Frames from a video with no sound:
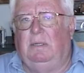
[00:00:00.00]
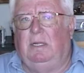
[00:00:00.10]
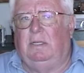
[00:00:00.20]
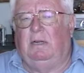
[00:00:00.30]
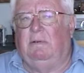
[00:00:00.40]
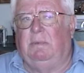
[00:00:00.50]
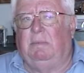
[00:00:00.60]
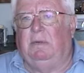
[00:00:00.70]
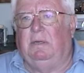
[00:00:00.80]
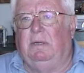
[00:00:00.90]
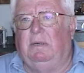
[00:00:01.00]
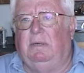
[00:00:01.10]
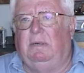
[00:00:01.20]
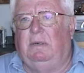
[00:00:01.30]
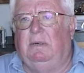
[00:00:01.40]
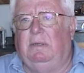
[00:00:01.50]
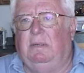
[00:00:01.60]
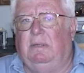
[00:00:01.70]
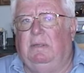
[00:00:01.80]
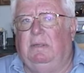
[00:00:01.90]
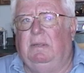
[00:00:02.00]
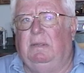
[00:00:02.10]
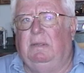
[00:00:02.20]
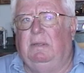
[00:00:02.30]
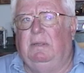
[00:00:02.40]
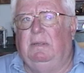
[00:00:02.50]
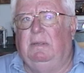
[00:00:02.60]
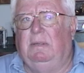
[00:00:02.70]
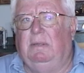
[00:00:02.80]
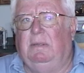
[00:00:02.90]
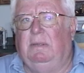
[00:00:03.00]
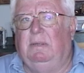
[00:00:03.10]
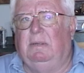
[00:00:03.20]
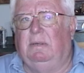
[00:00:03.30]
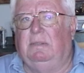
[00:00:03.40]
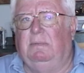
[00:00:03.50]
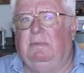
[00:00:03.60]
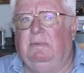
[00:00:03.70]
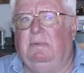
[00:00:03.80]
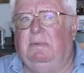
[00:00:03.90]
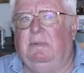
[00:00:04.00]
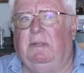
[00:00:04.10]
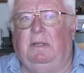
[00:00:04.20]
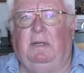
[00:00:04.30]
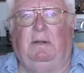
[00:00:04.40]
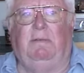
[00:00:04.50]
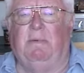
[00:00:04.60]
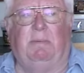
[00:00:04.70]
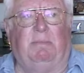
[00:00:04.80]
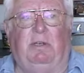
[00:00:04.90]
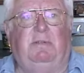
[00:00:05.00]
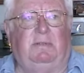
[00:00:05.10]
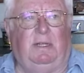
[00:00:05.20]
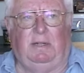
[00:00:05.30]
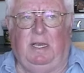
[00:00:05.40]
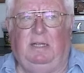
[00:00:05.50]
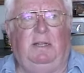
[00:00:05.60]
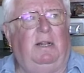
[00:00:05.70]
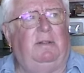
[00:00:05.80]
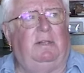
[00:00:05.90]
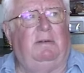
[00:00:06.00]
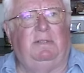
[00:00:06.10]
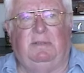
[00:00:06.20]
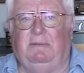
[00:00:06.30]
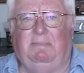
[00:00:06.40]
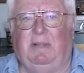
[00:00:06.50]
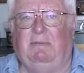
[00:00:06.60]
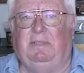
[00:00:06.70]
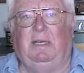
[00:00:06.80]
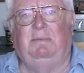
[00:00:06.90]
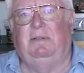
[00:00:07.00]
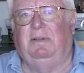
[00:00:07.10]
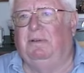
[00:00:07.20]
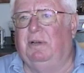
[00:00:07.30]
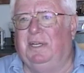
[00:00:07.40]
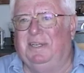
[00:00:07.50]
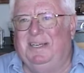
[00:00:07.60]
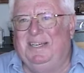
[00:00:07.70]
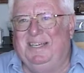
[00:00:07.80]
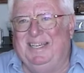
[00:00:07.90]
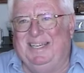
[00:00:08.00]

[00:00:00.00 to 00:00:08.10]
No, not that I remember. No. Mm-hmm. Of course, the, the, thing that I remember most was that landing. I thought that was that was absolutely great.